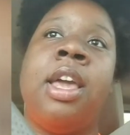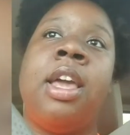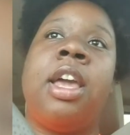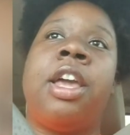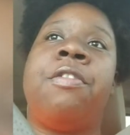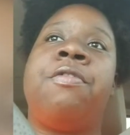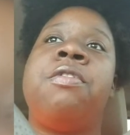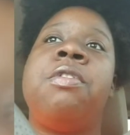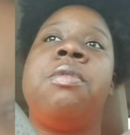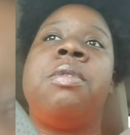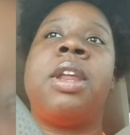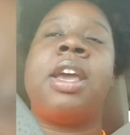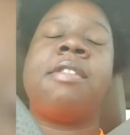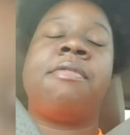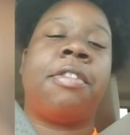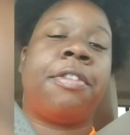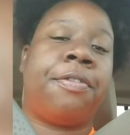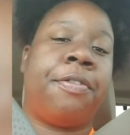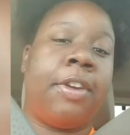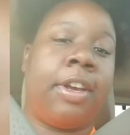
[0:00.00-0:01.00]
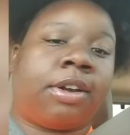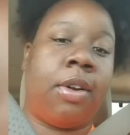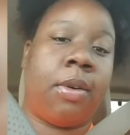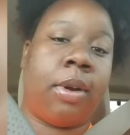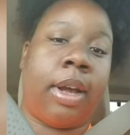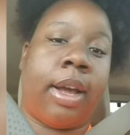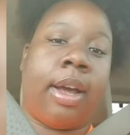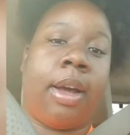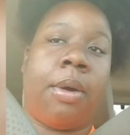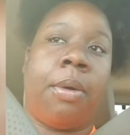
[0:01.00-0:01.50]
if you never figure
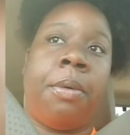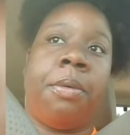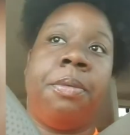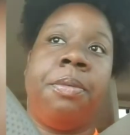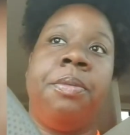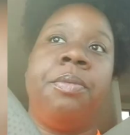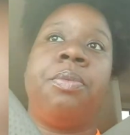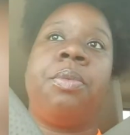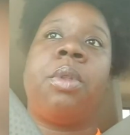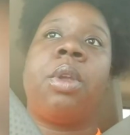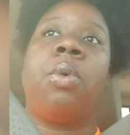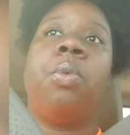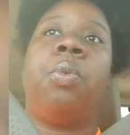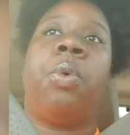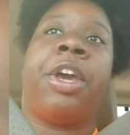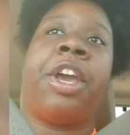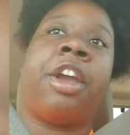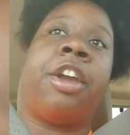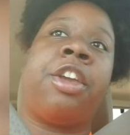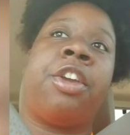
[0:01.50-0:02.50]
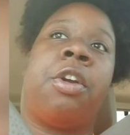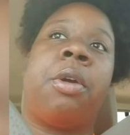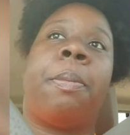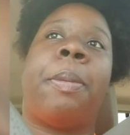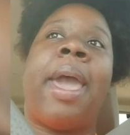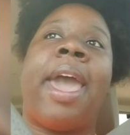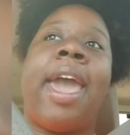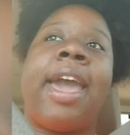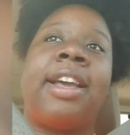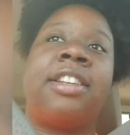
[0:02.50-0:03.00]
out where your
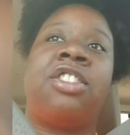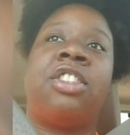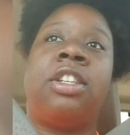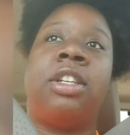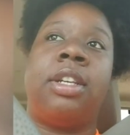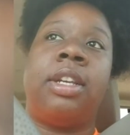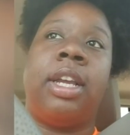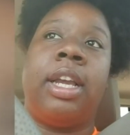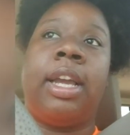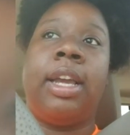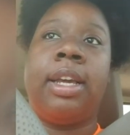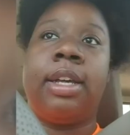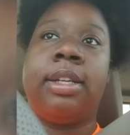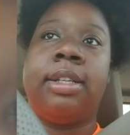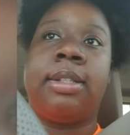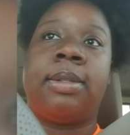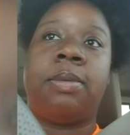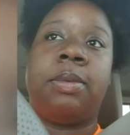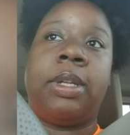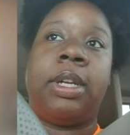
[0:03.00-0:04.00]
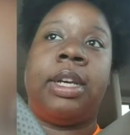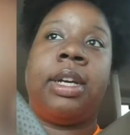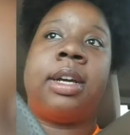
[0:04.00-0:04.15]
passion is when it